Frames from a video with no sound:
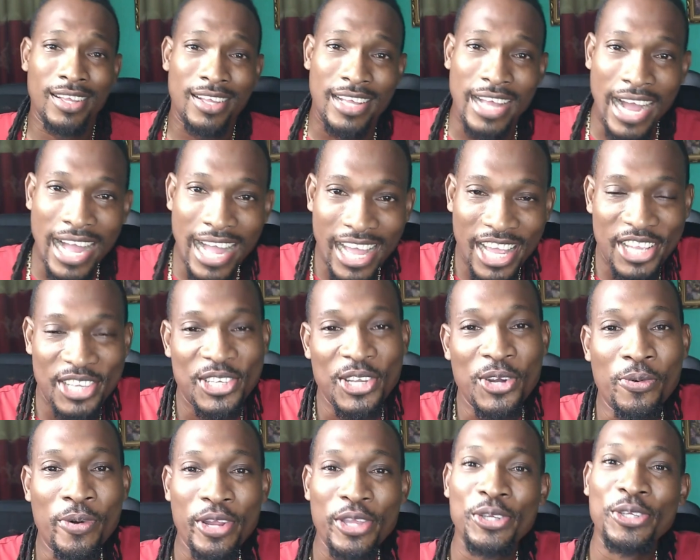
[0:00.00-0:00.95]
Guys,
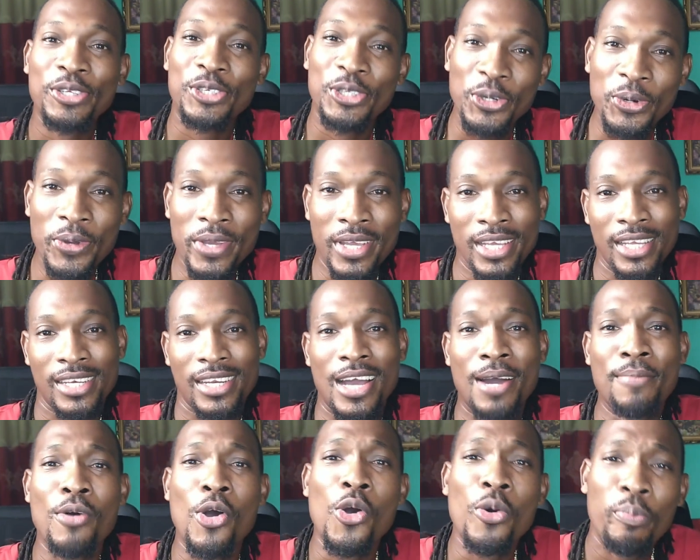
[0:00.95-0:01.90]
how are you doing?
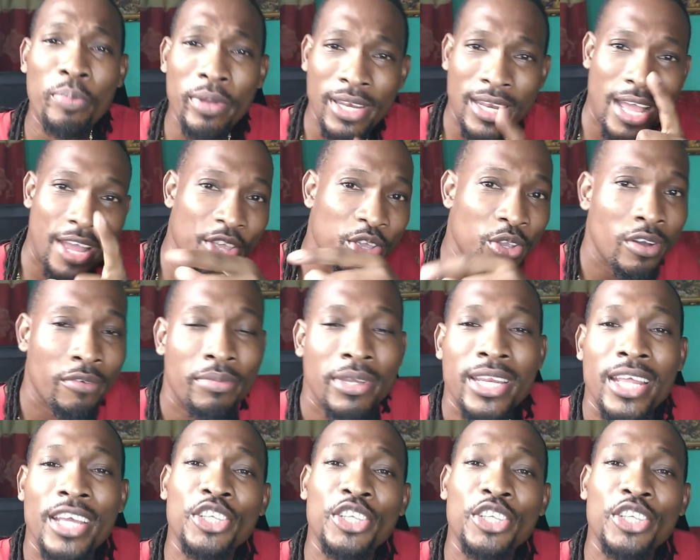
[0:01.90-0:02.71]
I'm hoping that you have been